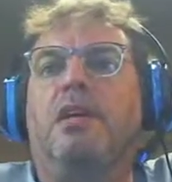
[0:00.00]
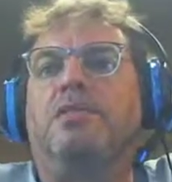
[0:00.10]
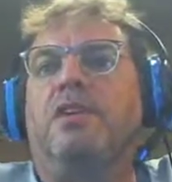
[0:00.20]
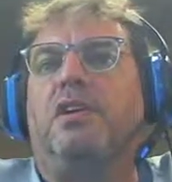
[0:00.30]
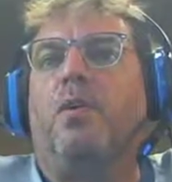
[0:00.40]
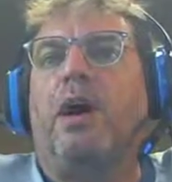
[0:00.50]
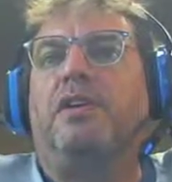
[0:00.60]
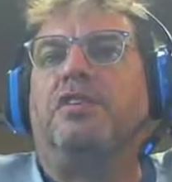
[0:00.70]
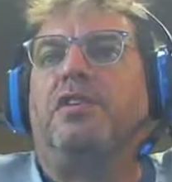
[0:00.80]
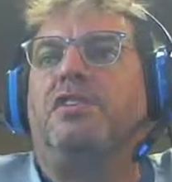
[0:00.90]
It's going to go
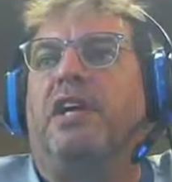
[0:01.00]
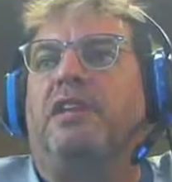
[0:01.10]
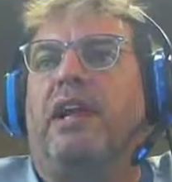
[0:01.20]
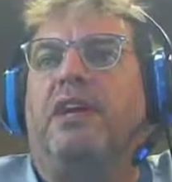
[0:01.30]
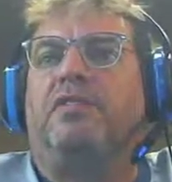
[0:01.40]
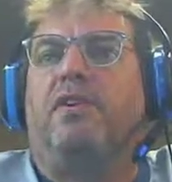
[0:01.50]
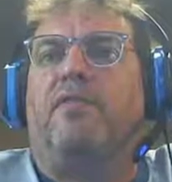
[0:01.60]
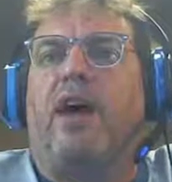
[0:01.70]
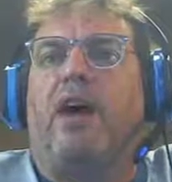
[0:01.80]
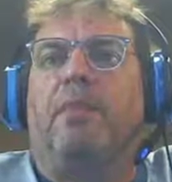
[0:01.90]
out, it's going to check that ISO
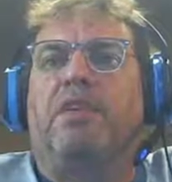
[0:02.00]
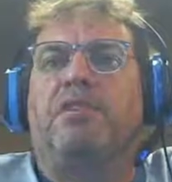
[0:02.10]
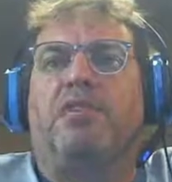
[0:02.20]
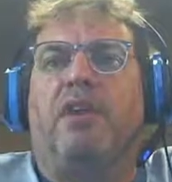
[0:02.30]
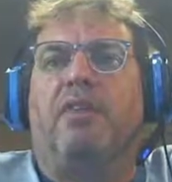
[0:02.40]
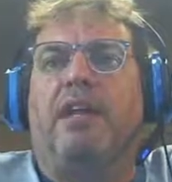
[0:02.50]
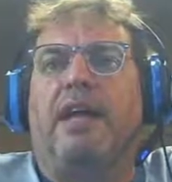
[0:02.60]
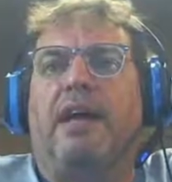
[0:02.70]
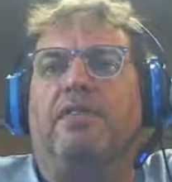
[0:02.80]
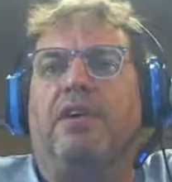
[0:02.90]
file, make sure that
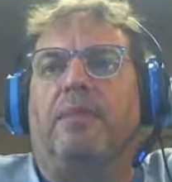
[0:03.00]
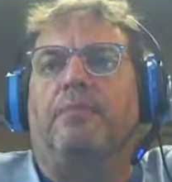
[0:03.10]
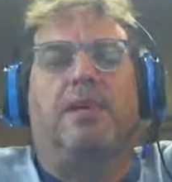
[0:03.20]
everything adds up,